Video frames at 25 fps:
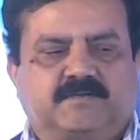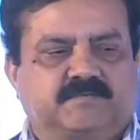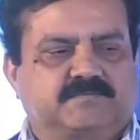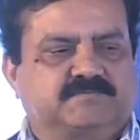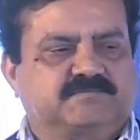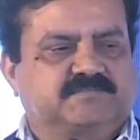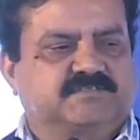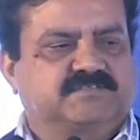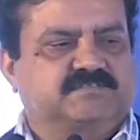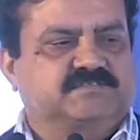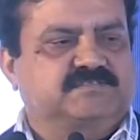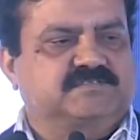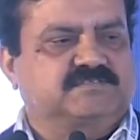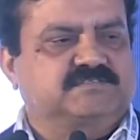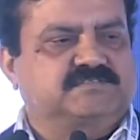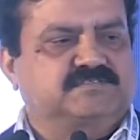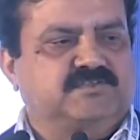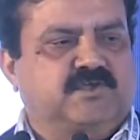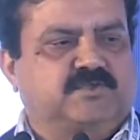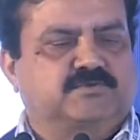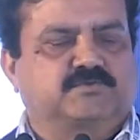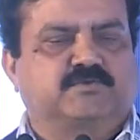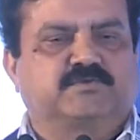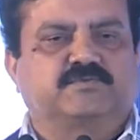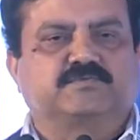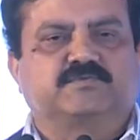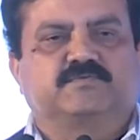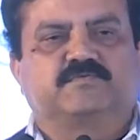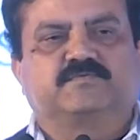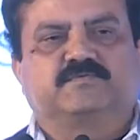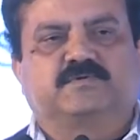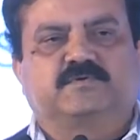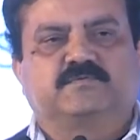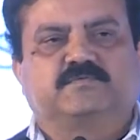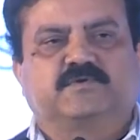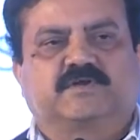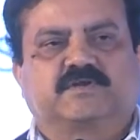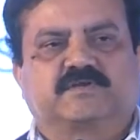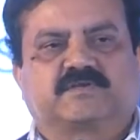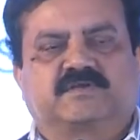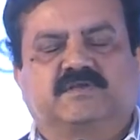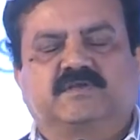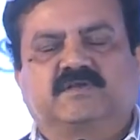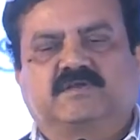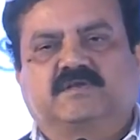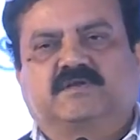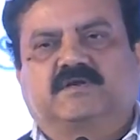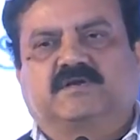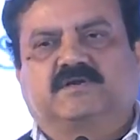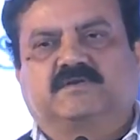this is not going to work
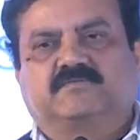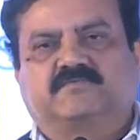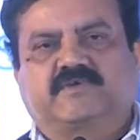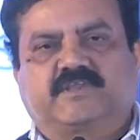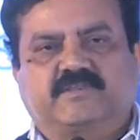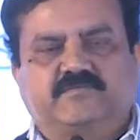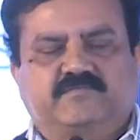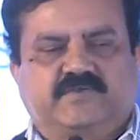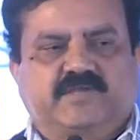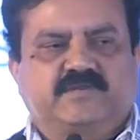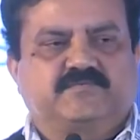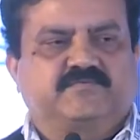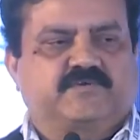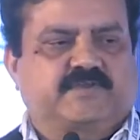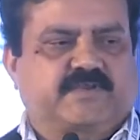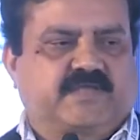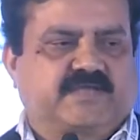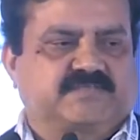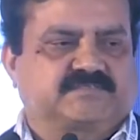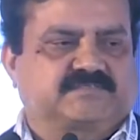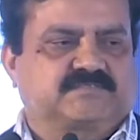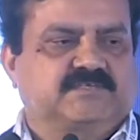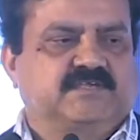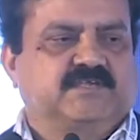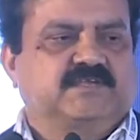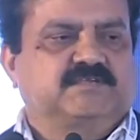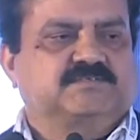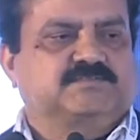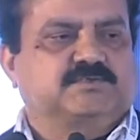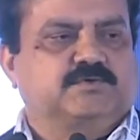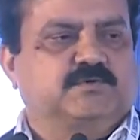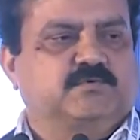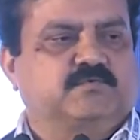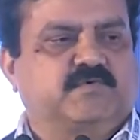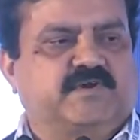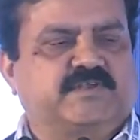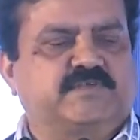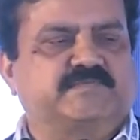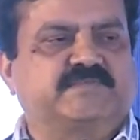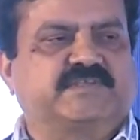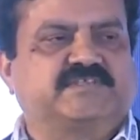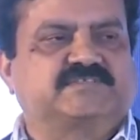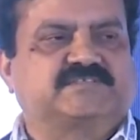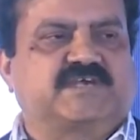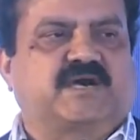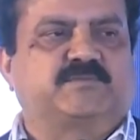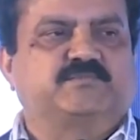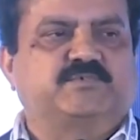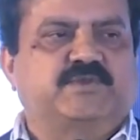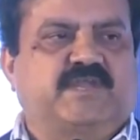very well for us. So one of the
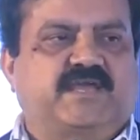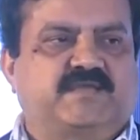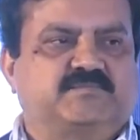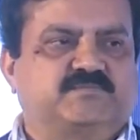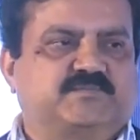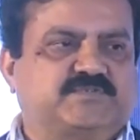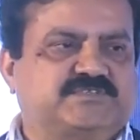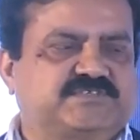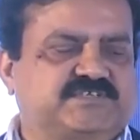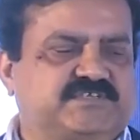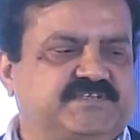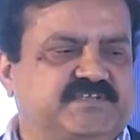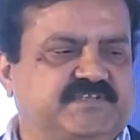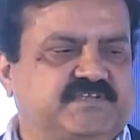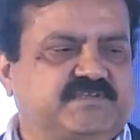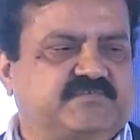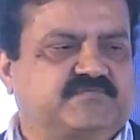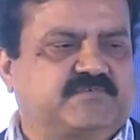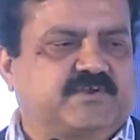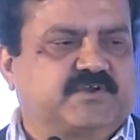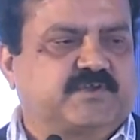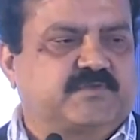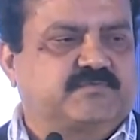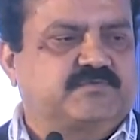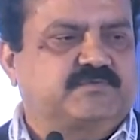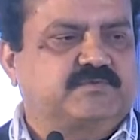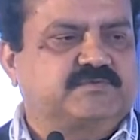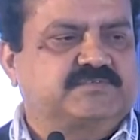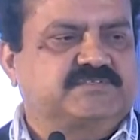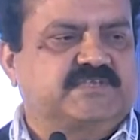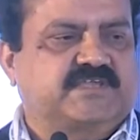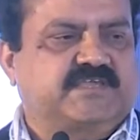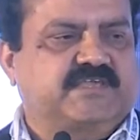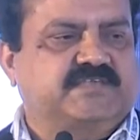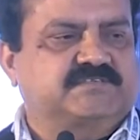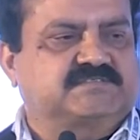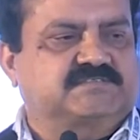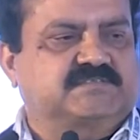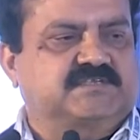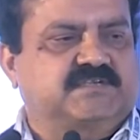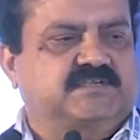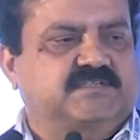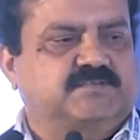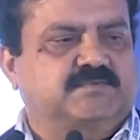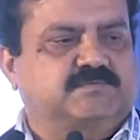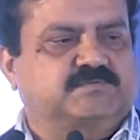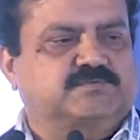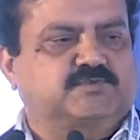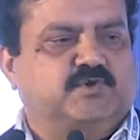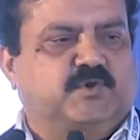example I am presenting in front of you is a case
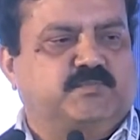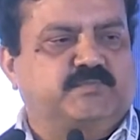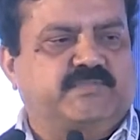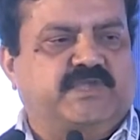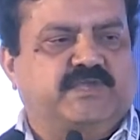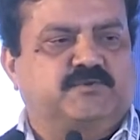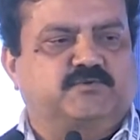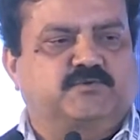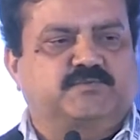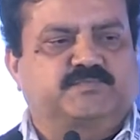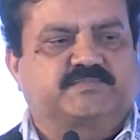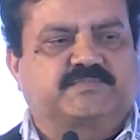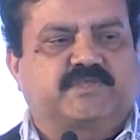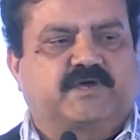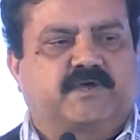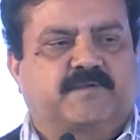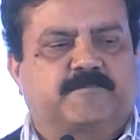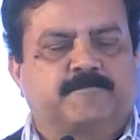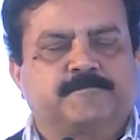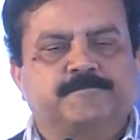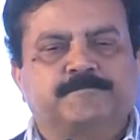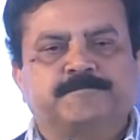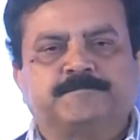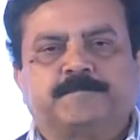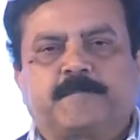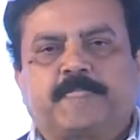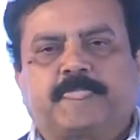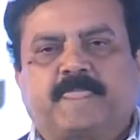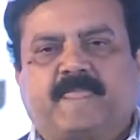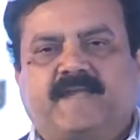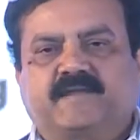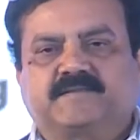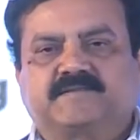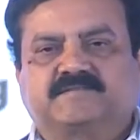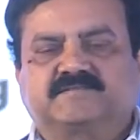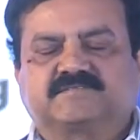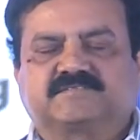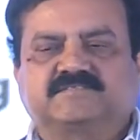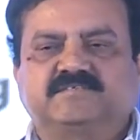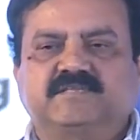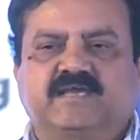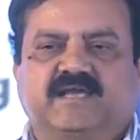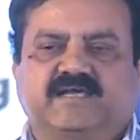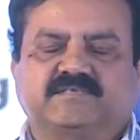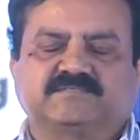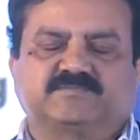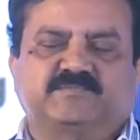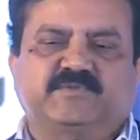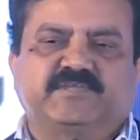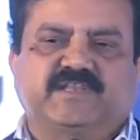study of Soumya Gupta, and she
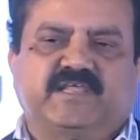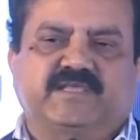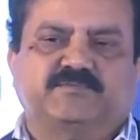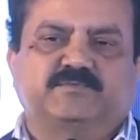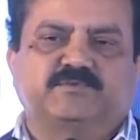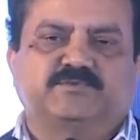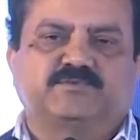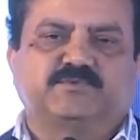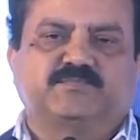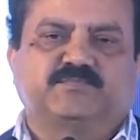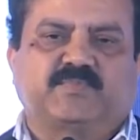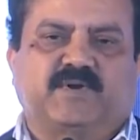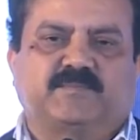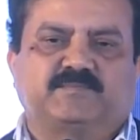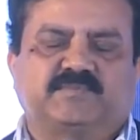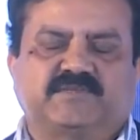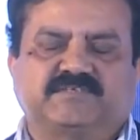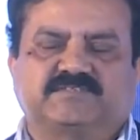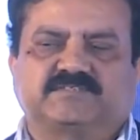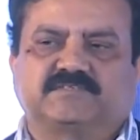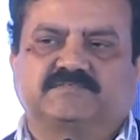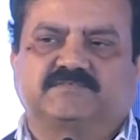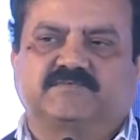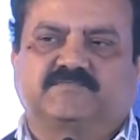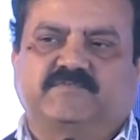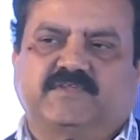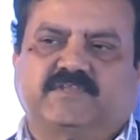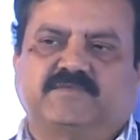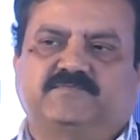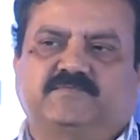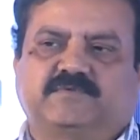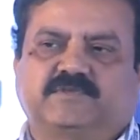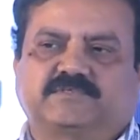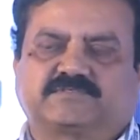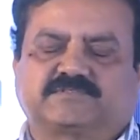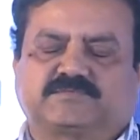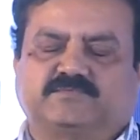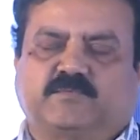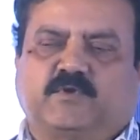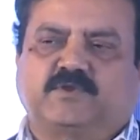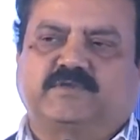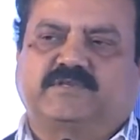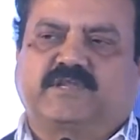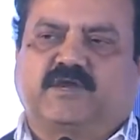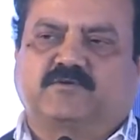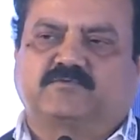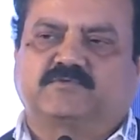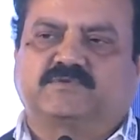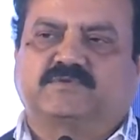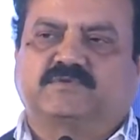has been able to publish, it's a small
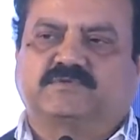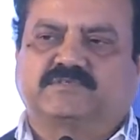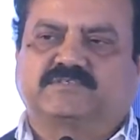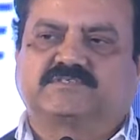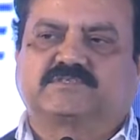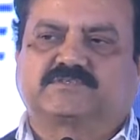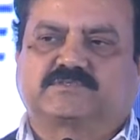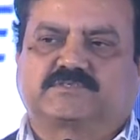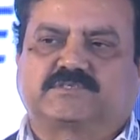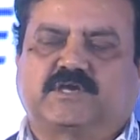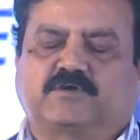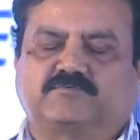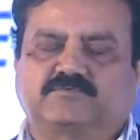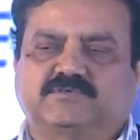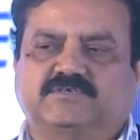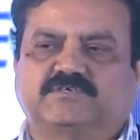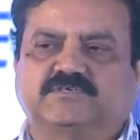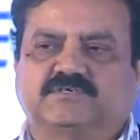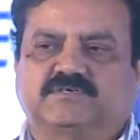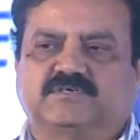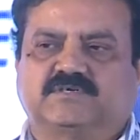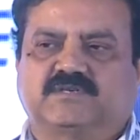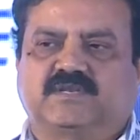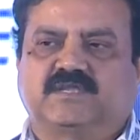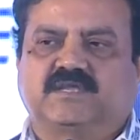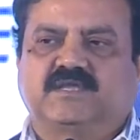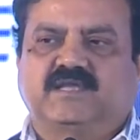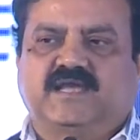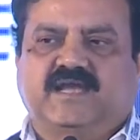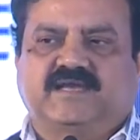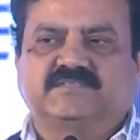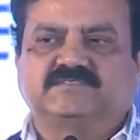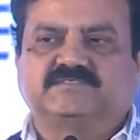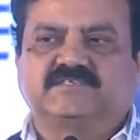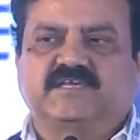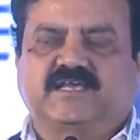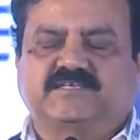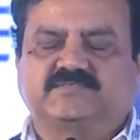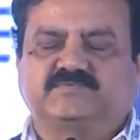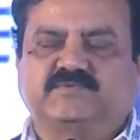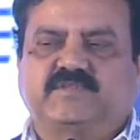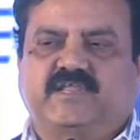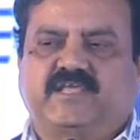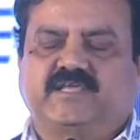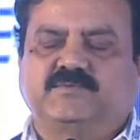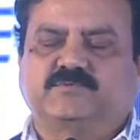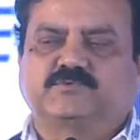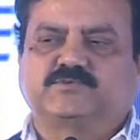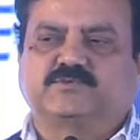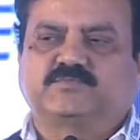town girl, and she has been
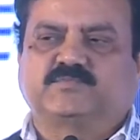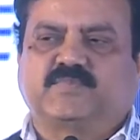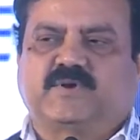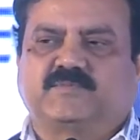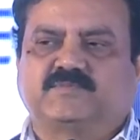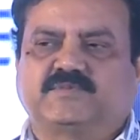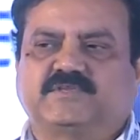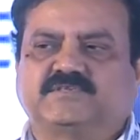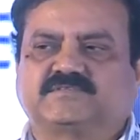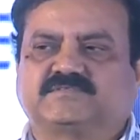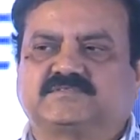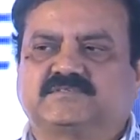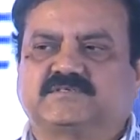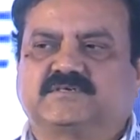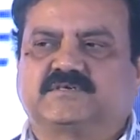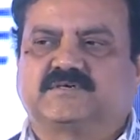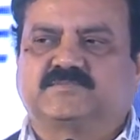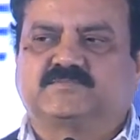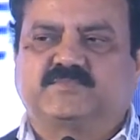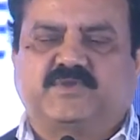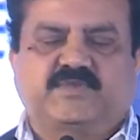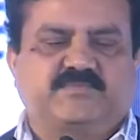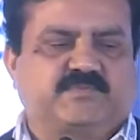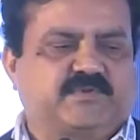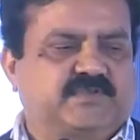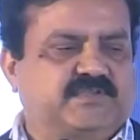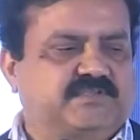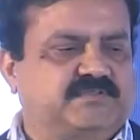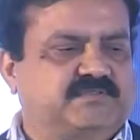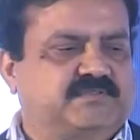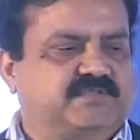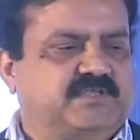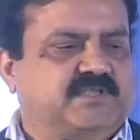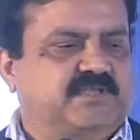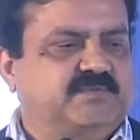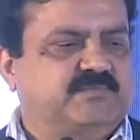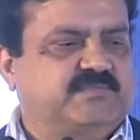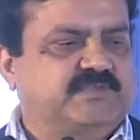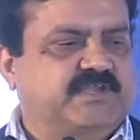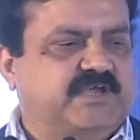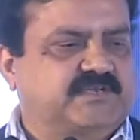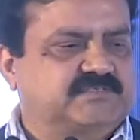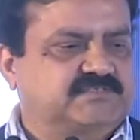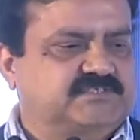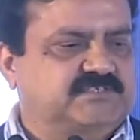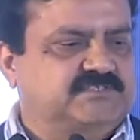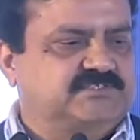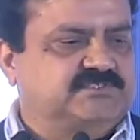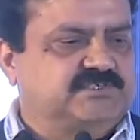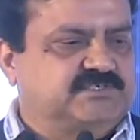able to publish a paper in
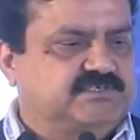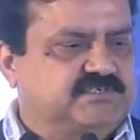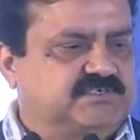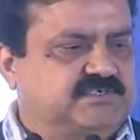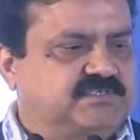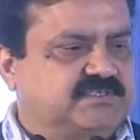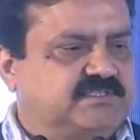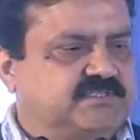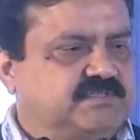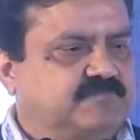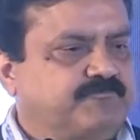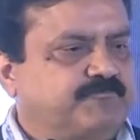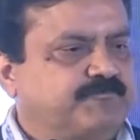PRJ journal.